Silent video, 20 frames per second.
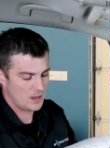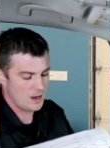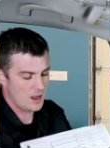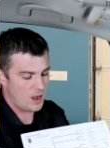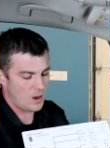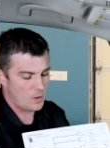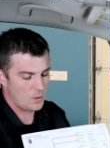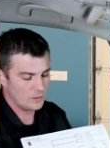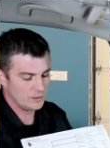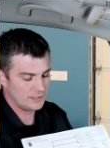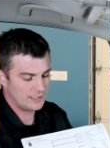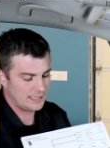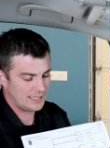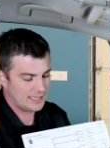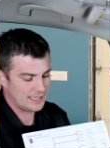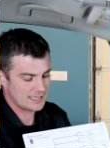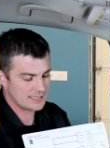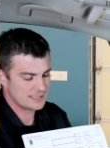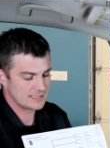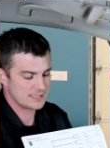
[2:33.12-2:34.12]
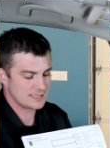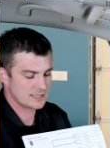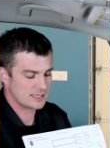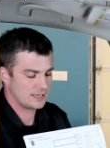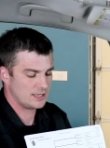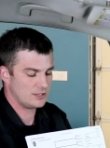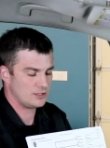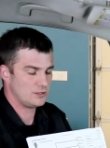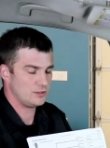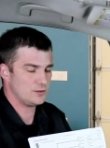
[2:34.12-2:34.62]
Not only is this
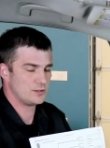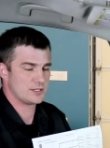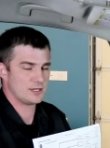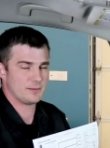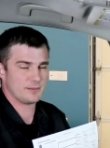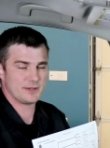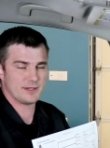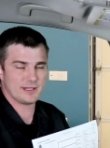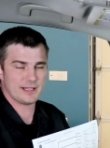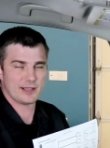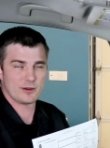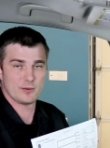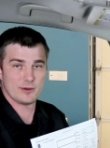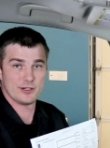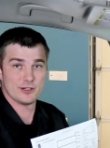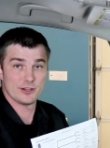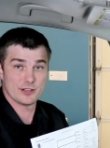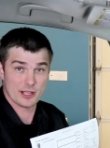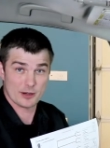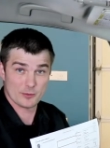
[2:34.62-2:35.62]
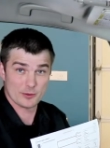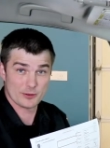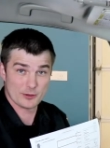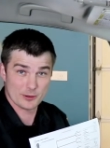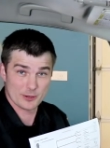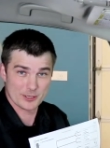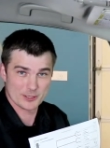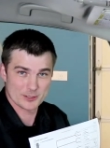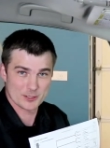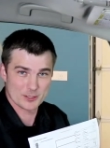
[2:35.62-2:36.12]
going to do something like when you're done
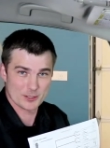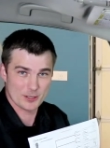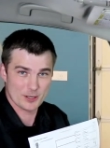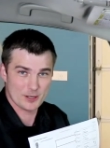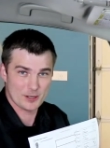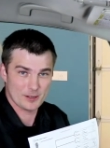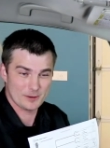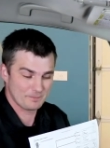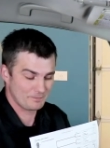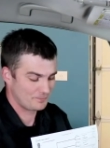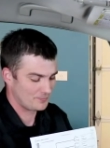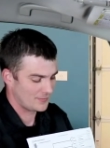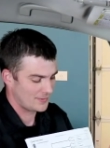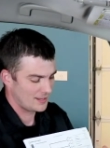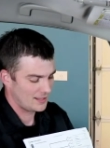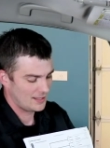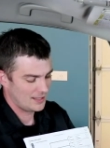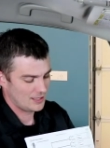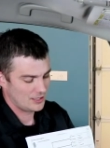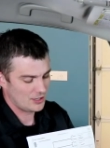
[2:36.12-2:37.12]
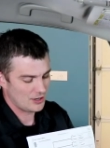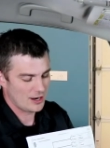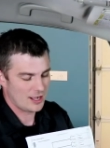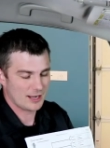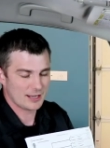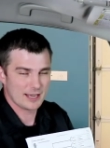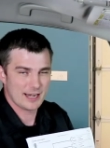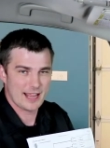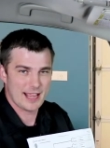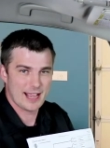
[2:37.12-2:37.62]
with your install, you're
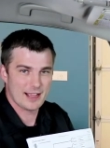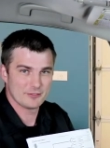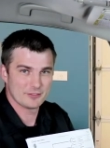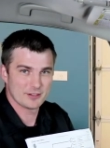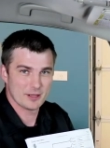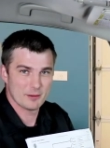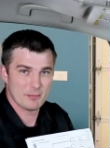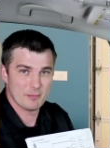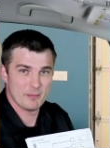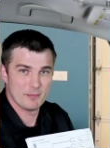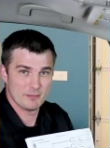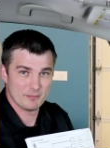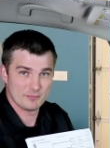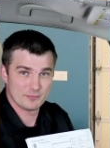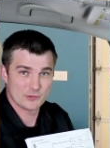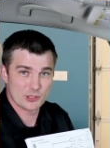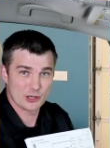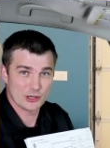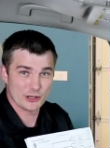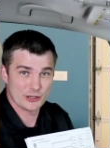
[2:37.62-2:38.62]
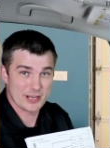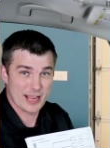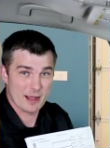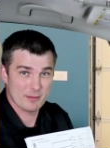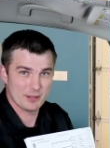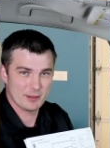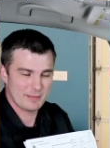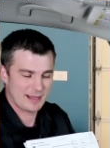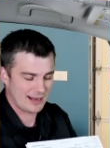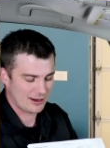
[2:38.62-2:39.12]
not going to have to turn your
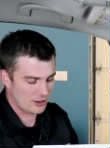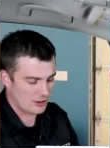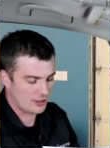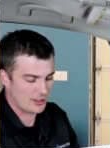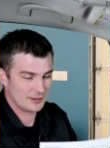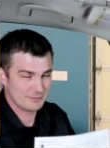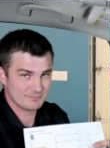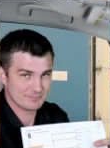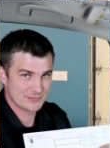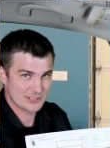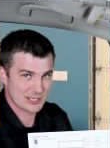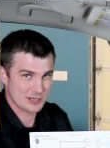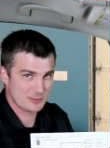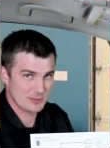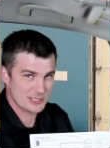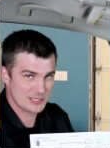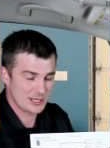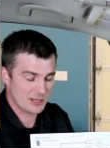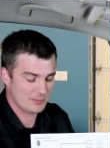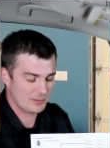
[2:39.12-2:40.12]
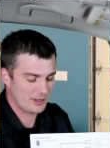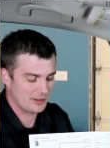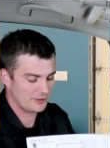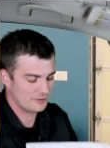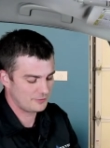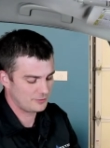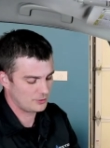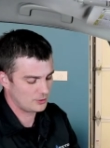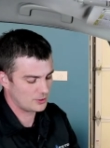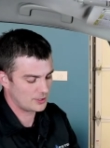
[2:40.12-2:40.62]
tablet back on. It's going to be something
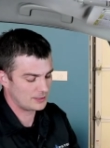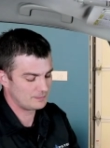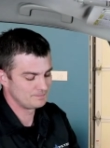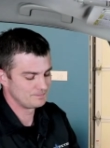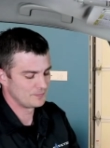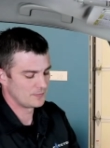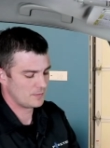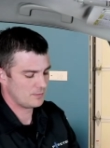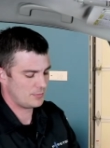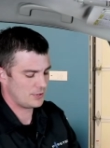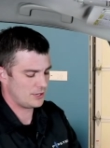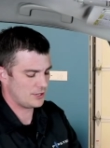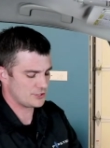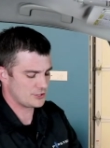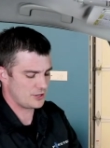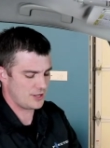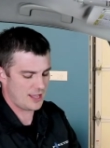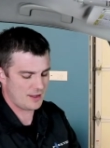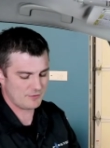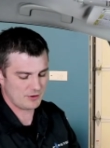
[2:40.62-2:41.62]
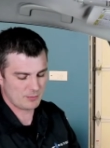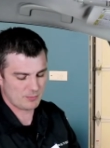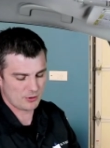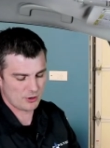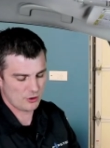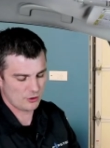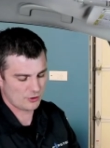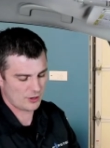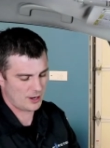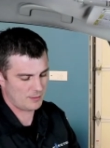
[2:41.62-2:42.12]
on the floor. But also you have your
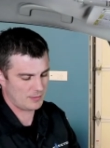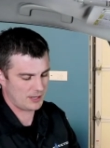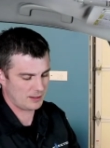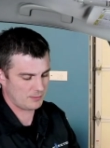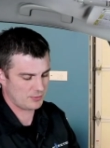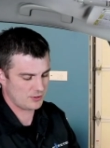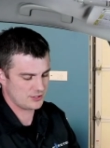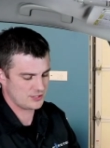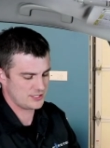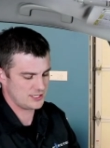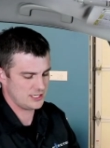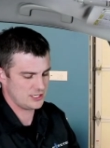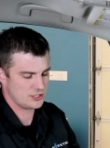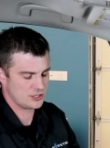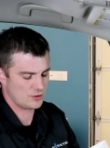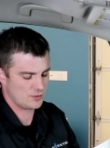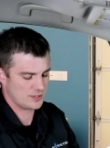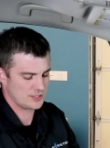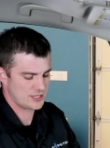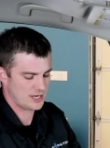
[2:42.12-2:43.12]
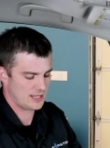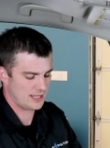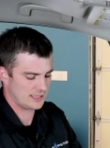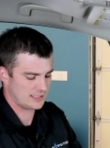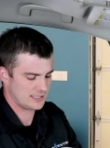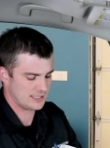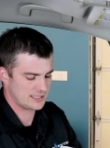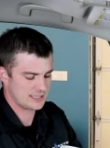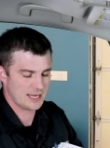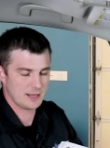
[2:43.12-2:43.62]
programming procedure, which I
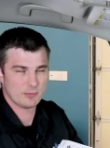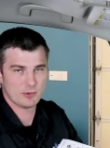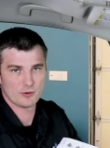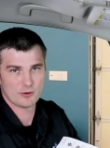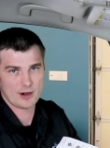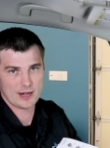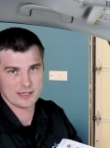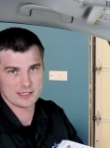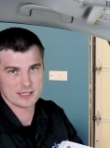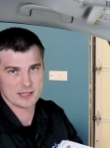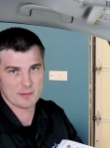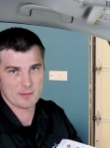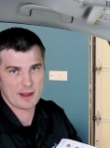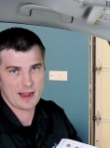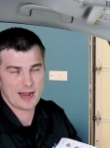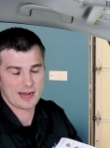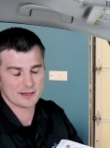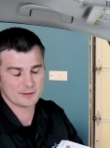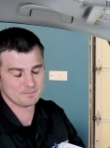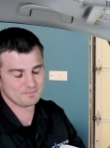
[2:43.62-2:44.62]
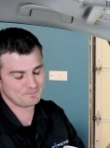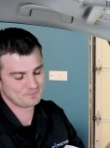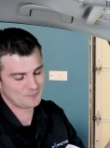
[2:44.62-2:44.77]
like to staple right to the back.